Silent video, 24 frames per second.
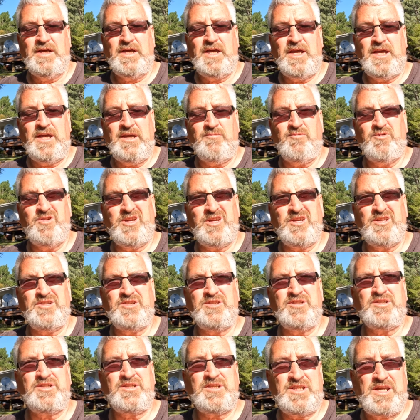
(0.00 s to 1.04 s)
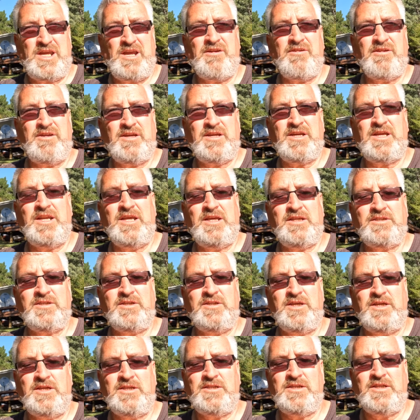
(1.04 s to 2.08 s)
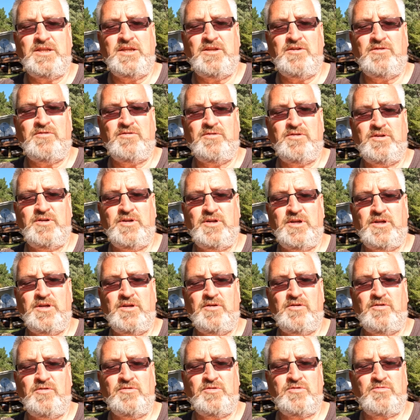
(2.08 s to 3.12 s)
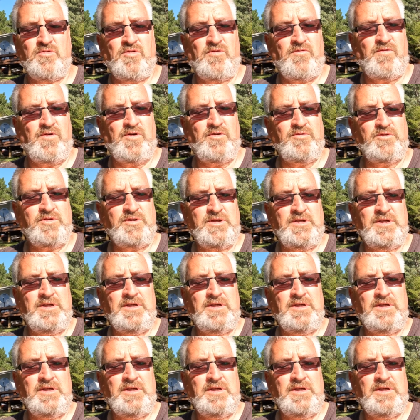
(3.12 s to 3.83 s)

and we can just connect to the internet on 12 volt.